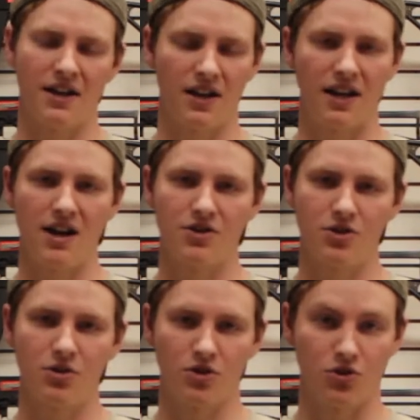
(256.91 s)
it allows
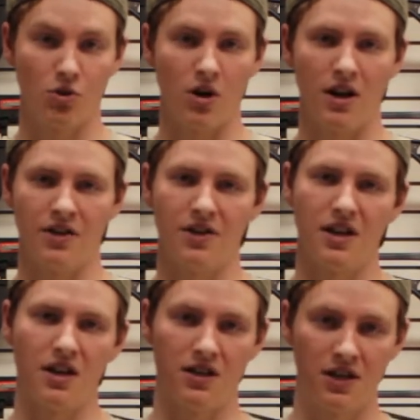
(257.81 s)
you to screw on
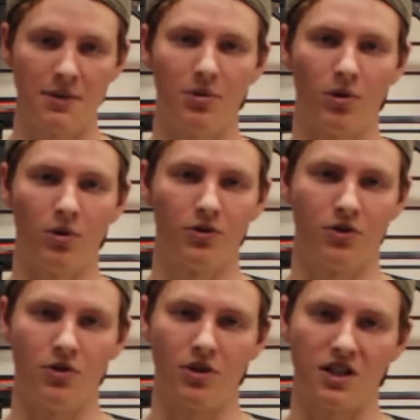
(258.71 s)
the nipple
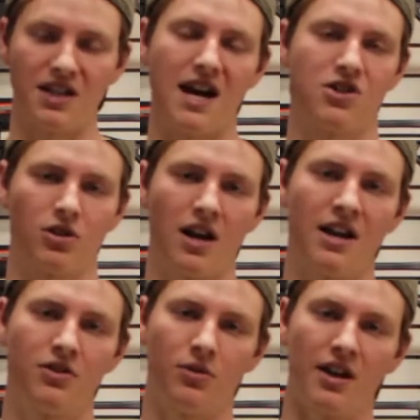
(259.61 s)
so you can attach your
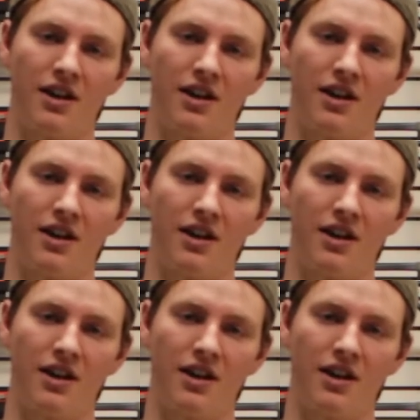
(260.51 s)
line to it.